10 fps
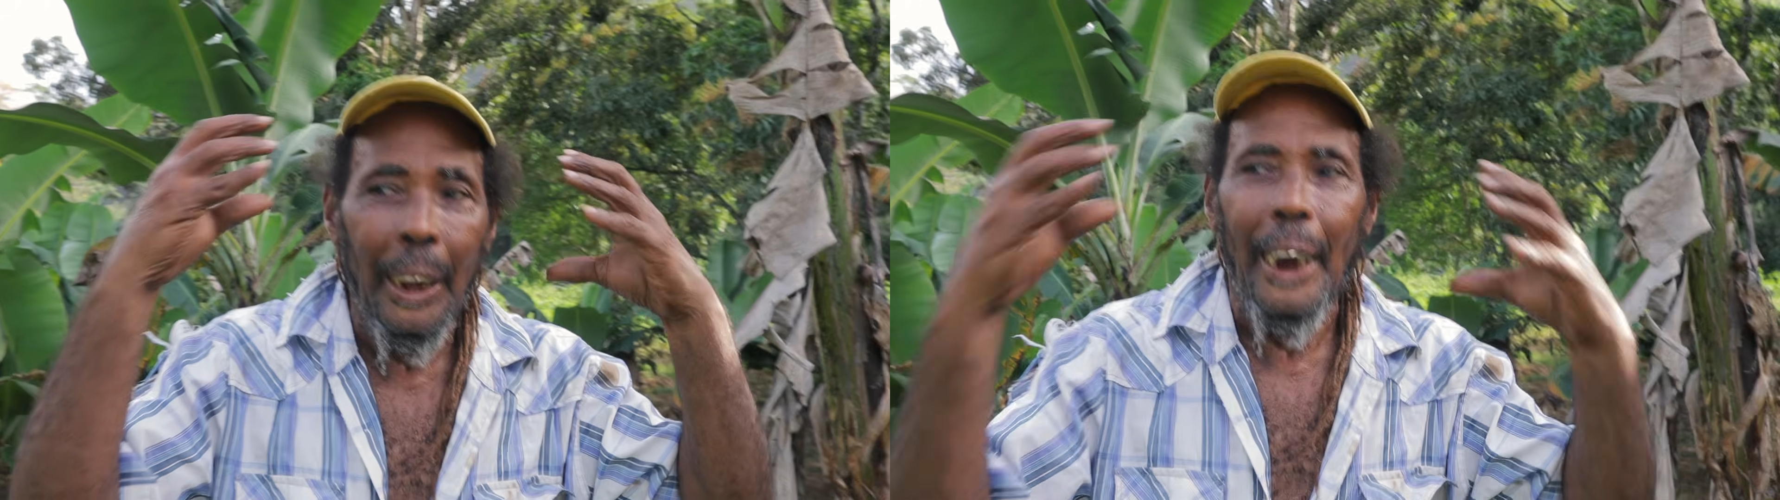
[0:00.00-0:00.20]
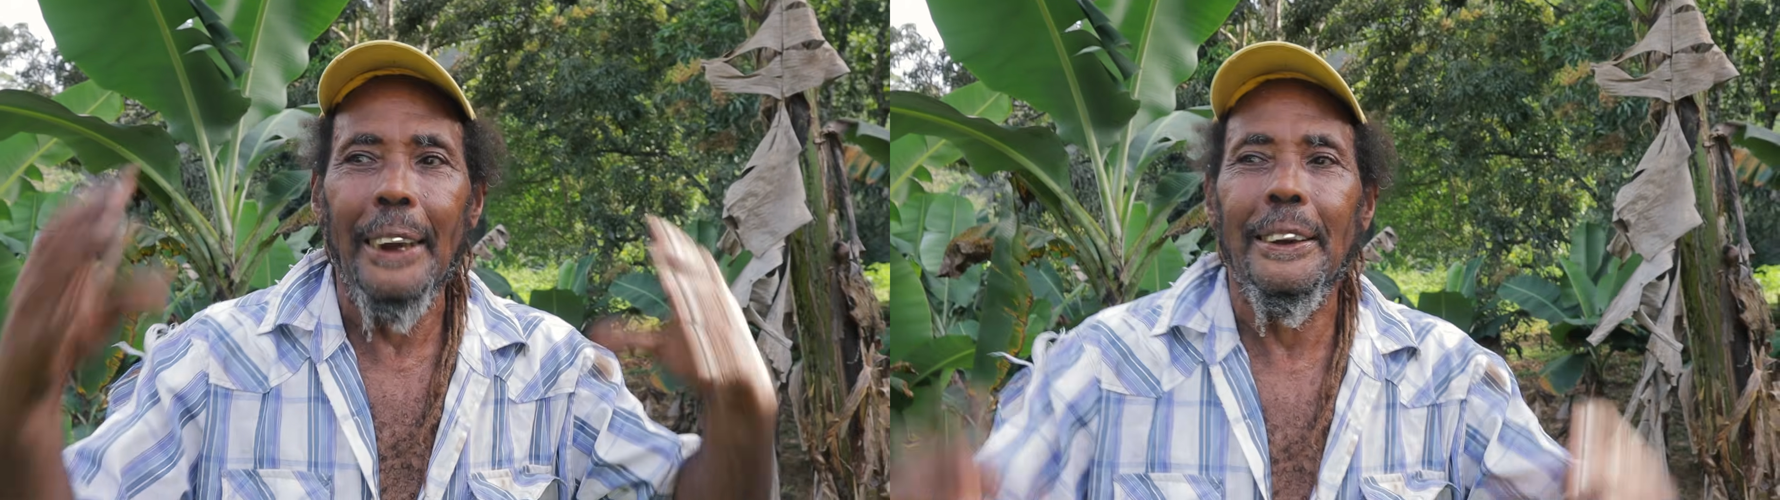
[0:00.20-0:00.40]

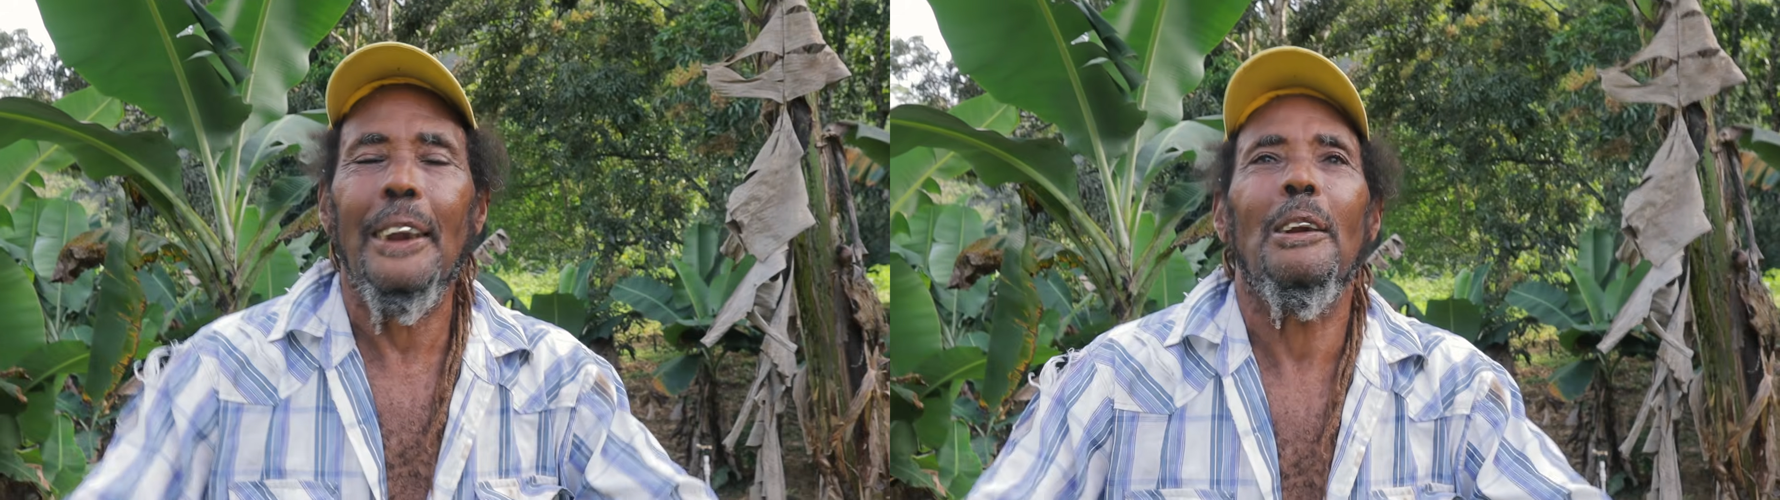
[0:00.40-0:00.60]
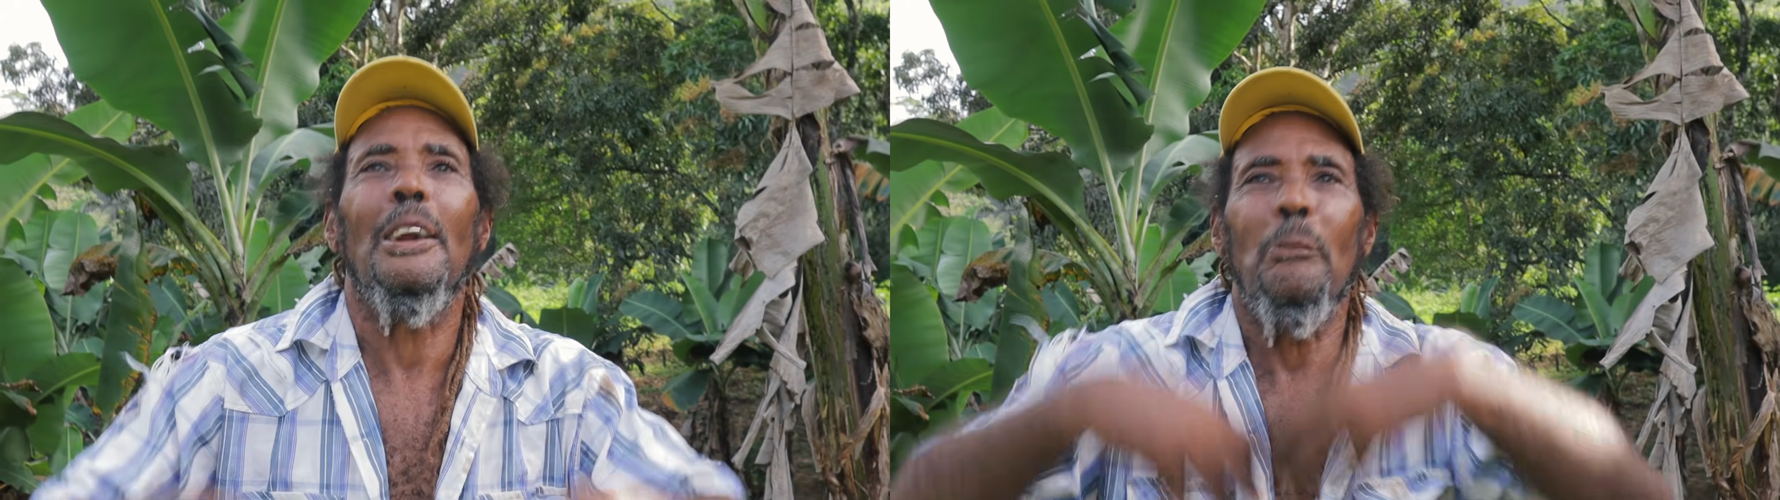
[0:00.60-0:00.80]
and
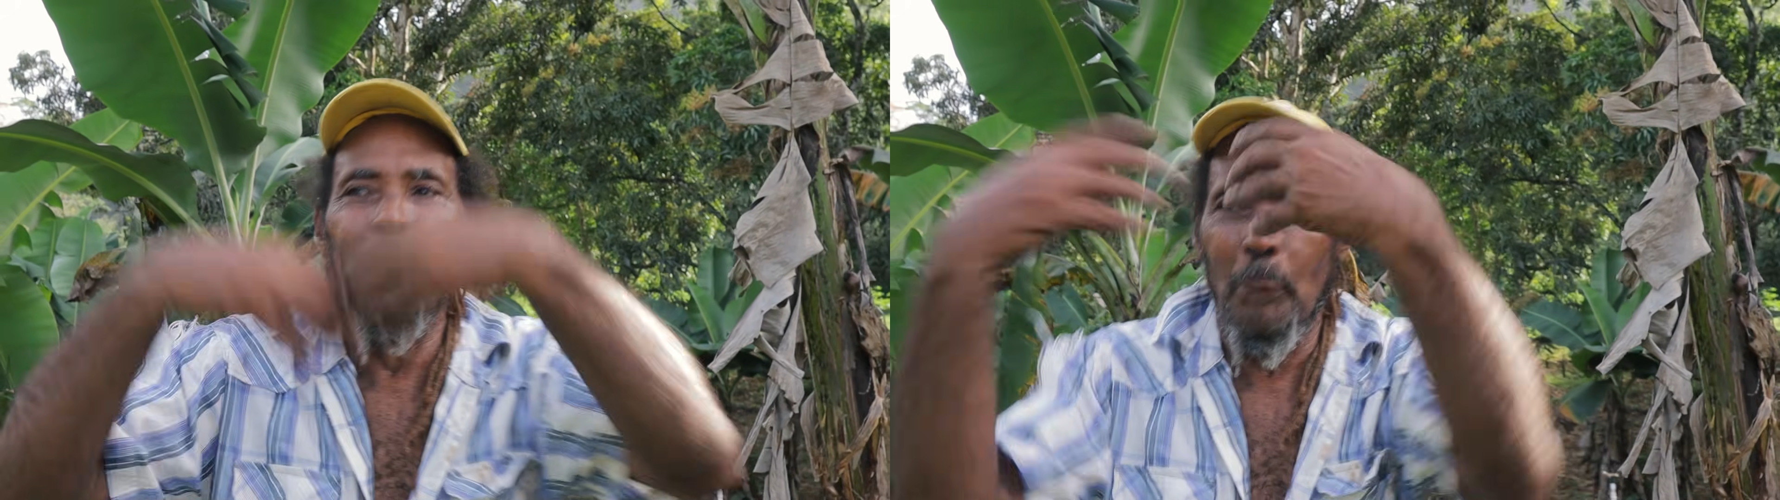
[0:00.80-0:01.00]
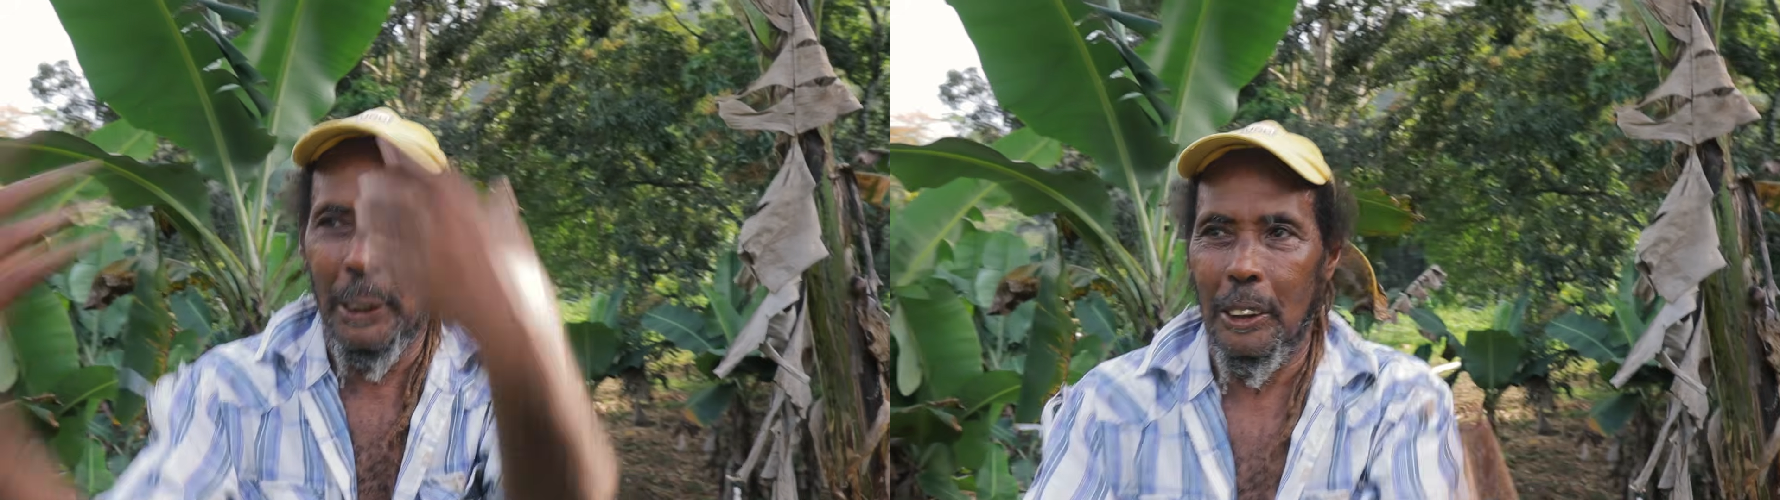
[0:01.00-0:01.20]
then
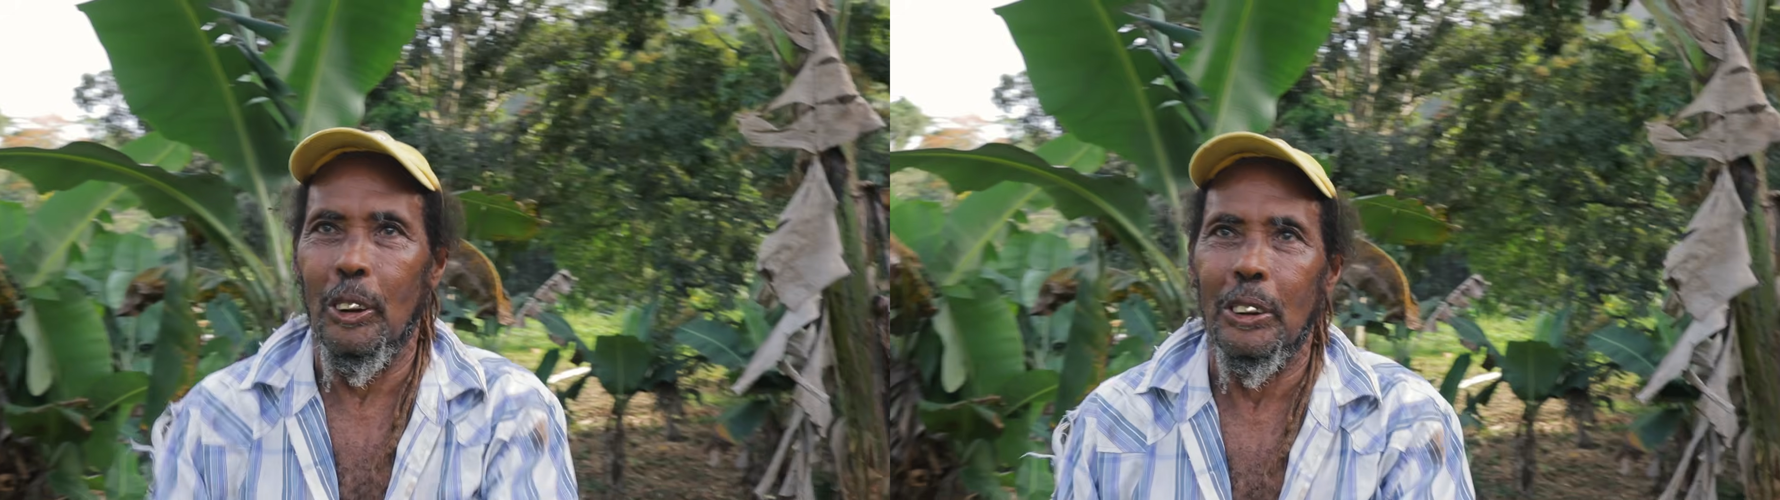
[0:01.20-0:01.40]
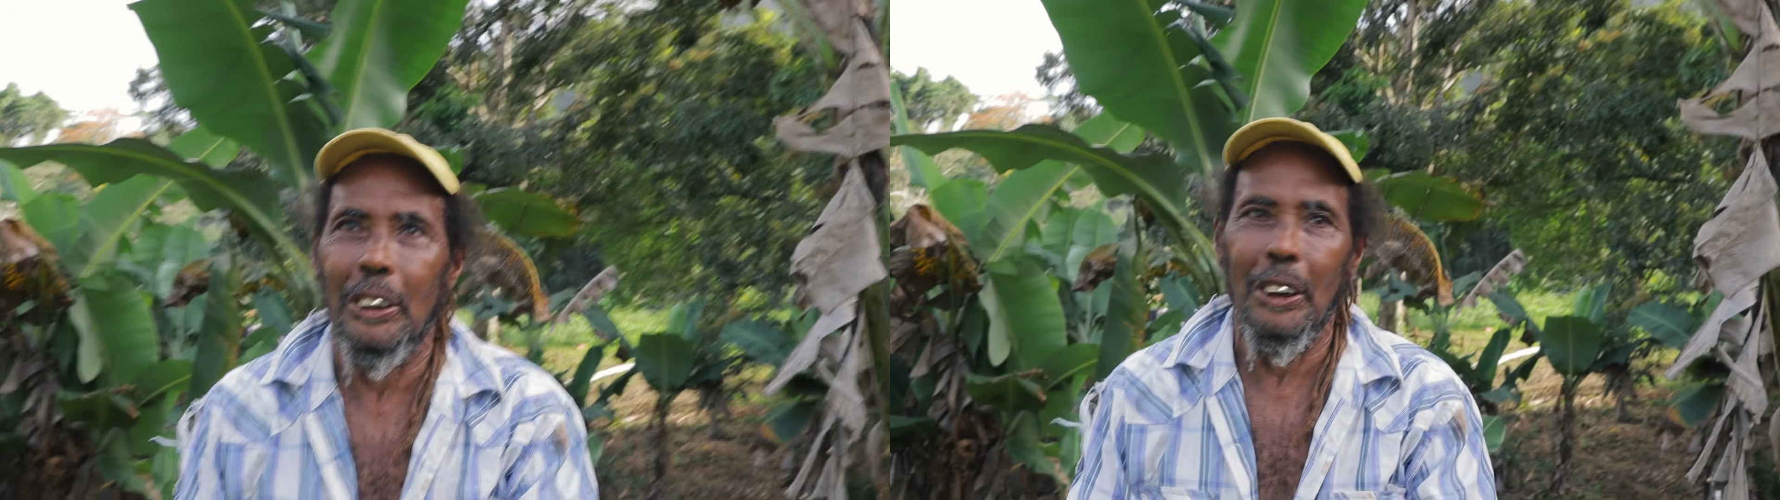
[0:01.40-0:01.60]
implemented
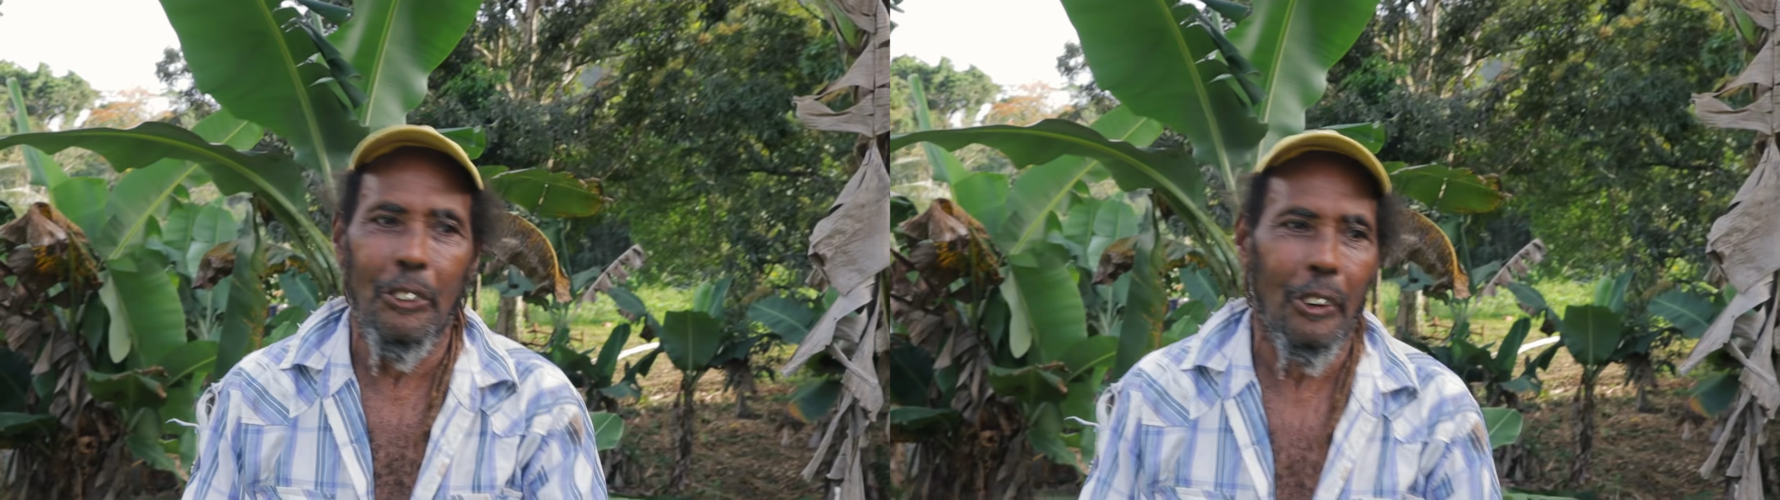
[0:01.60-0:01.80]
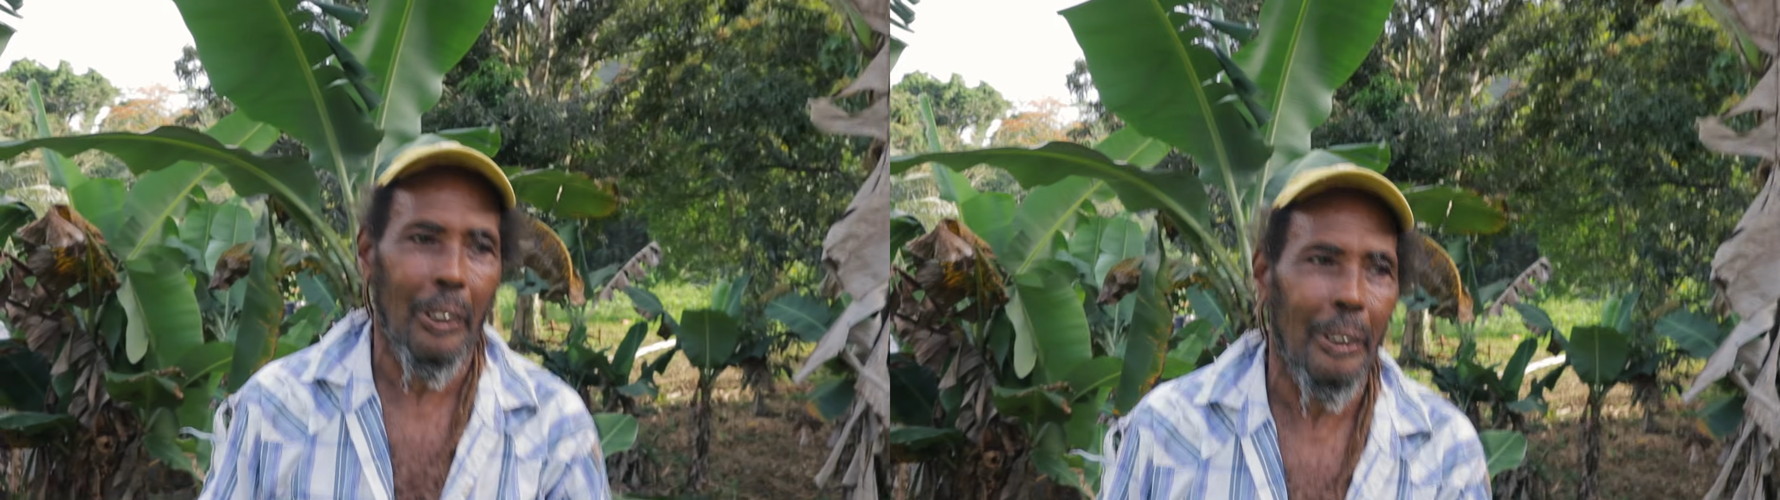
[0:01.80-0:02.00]
onto the
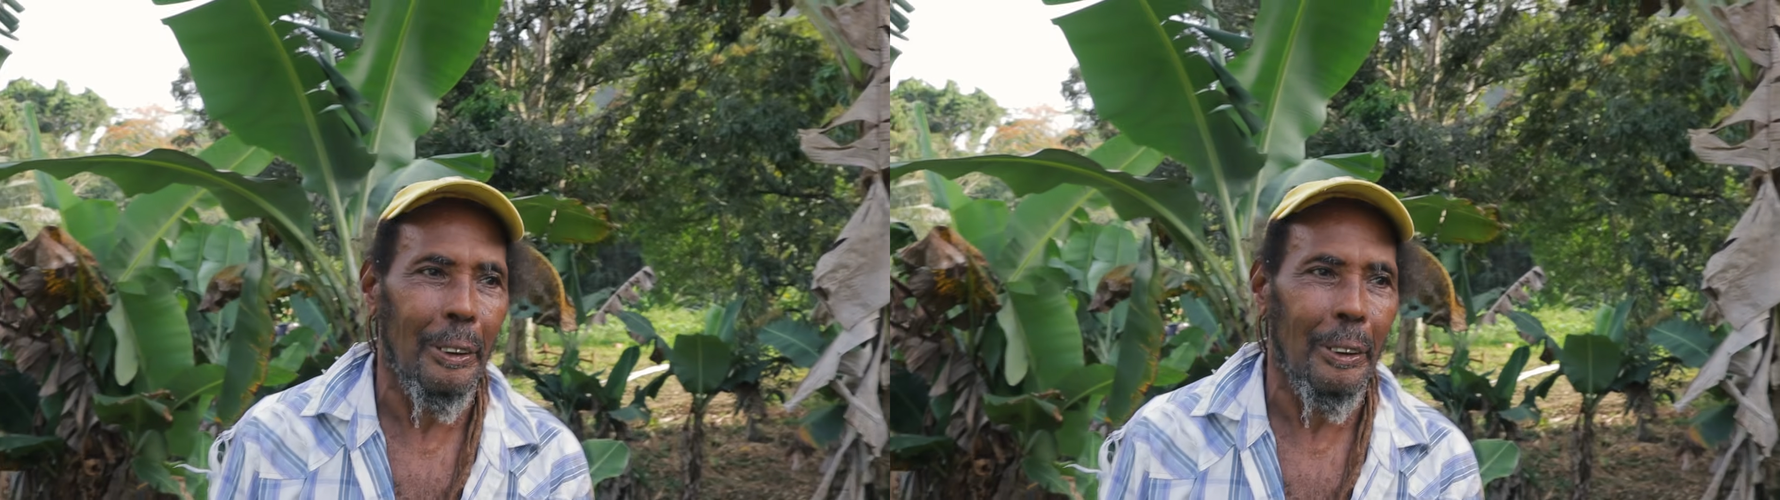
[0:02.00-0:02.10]
ground.